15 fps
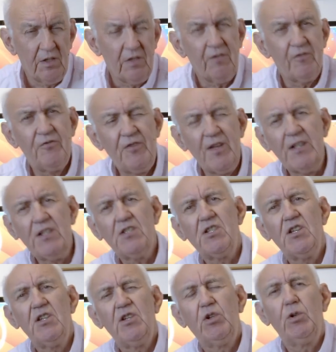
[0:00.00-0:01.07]
A
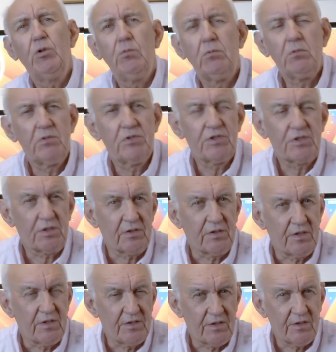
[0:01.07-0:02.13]
vanity call
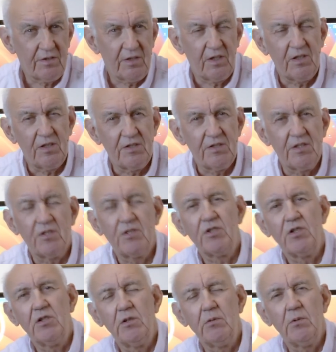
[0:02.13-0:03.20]
signs, I think, is the
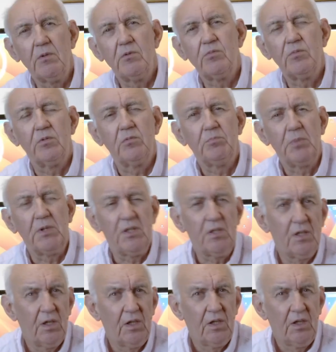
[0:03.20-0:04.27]
term that would be
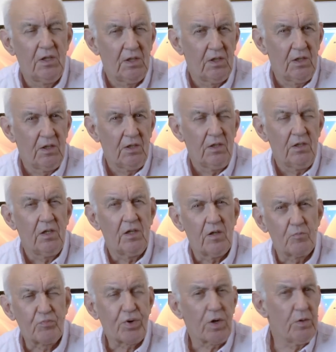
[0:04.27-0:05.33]

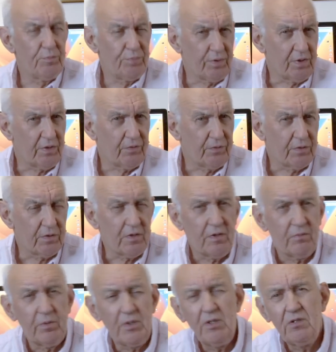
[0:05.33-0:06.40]
appropriate for
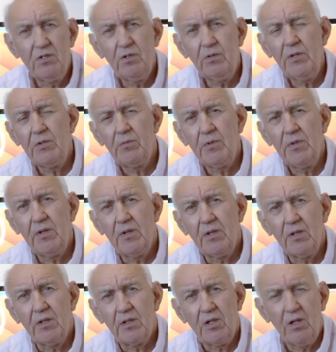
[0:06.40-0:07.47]
it. We do it with
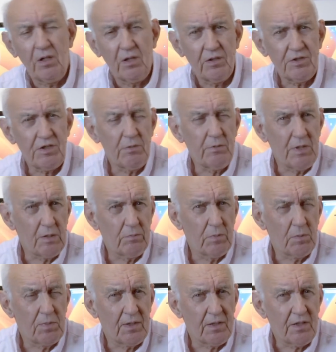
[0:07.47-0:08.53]
uh, cars, don't we? Number
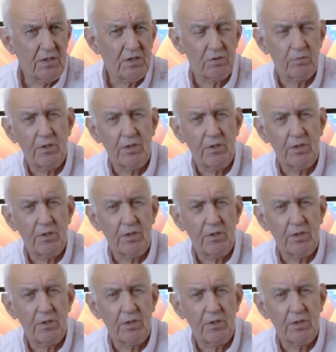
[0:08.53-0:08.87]
plates.